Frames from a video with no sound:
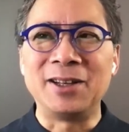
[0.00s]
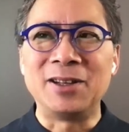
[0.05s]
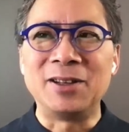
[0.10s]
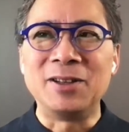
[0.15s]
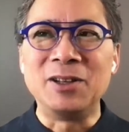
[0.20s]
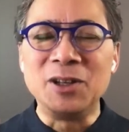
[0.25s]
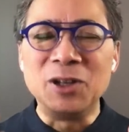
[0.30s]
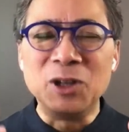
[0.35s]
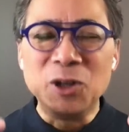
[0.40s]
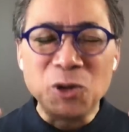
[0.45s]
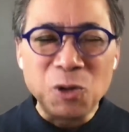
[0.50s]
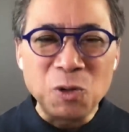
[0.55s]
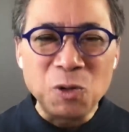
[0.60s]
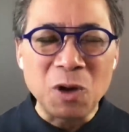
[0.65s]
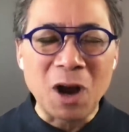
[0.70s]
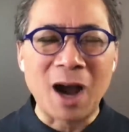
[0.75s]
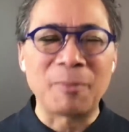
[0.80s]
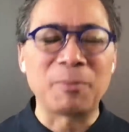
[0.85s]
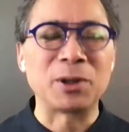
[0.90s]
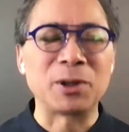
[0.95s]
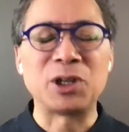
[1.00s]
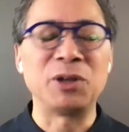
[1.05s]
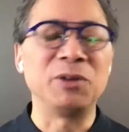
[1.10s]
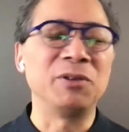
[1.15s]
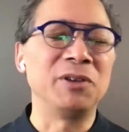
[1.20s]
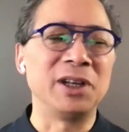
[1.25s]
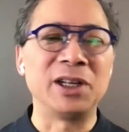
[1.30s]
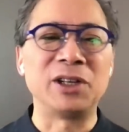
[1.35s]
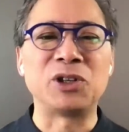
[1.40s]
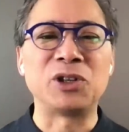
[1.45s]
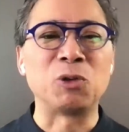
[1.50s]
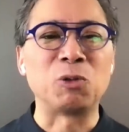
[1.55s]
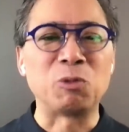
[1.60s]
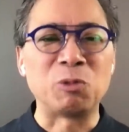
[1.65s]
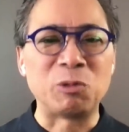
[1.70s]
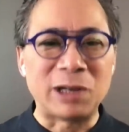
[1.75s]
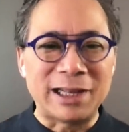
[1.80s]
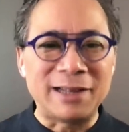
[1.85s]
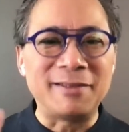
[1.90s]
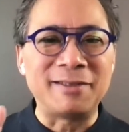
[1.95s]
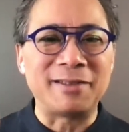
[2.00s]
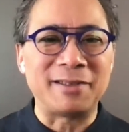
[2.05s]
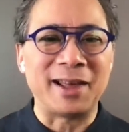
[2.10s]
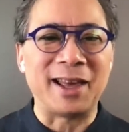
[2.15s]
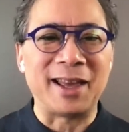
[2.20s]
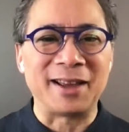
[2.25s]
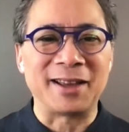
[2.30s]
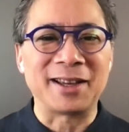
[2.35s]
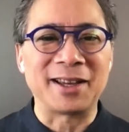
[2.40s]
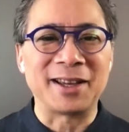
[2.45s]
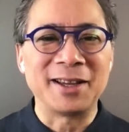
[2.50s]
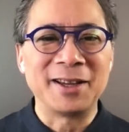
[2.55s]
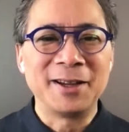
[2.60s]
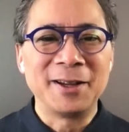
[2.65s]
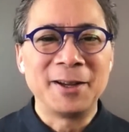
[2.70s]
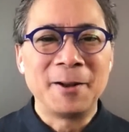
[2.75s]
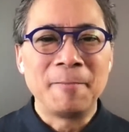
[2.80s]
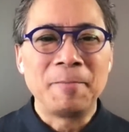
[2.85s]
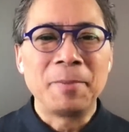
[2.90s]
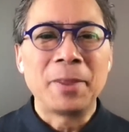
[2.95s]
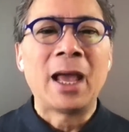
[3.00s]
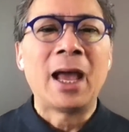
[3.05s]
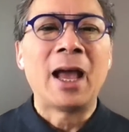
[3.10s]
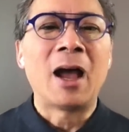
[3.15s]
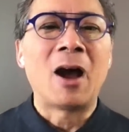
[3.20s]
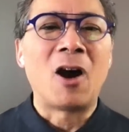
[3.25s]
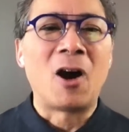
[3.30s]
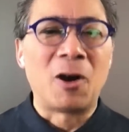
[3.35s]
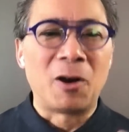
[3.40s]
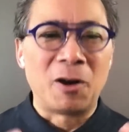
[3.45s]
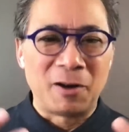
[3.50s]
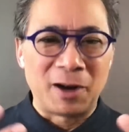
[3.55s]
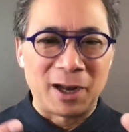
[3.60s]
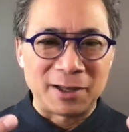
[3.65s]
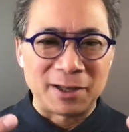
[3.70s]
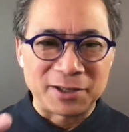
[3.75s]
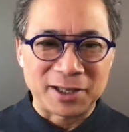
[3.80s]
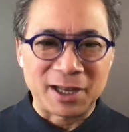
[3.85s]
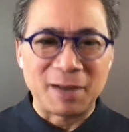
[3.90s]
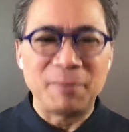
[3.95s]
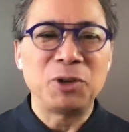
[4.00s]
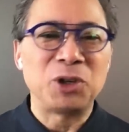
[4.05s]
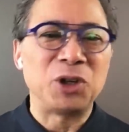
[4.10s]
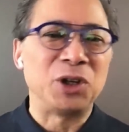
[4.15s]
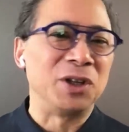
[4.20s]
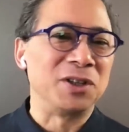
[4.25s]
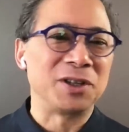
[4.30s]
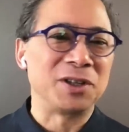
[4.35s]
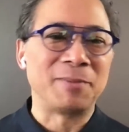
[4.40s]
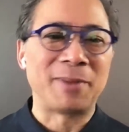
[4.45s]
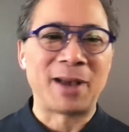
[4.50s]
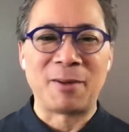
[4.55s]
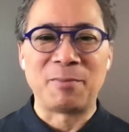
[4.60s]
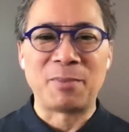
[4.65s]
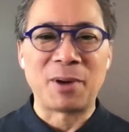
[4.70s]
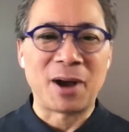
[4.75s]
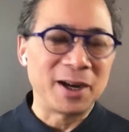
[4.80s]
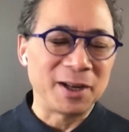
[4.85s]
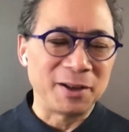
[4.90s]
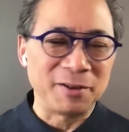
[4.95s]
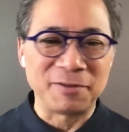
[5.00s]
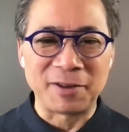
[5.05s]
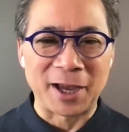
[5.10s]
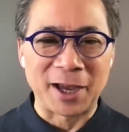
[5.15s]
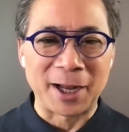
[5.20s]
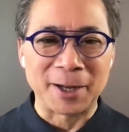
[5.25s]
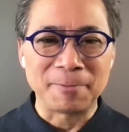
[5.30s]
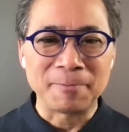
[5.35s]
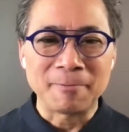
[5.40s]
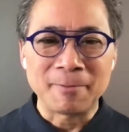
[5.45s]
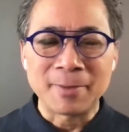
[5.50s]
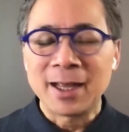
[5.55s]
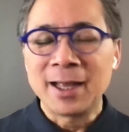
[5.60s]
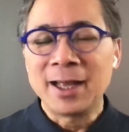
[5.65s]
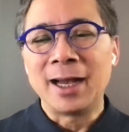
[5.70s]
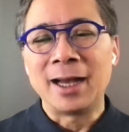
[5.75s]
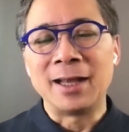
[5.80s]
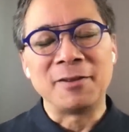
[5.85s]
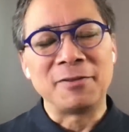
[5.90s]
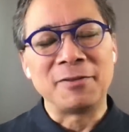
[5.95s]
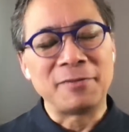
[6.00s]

new opportunity to rethink our assumptions about body fat. And the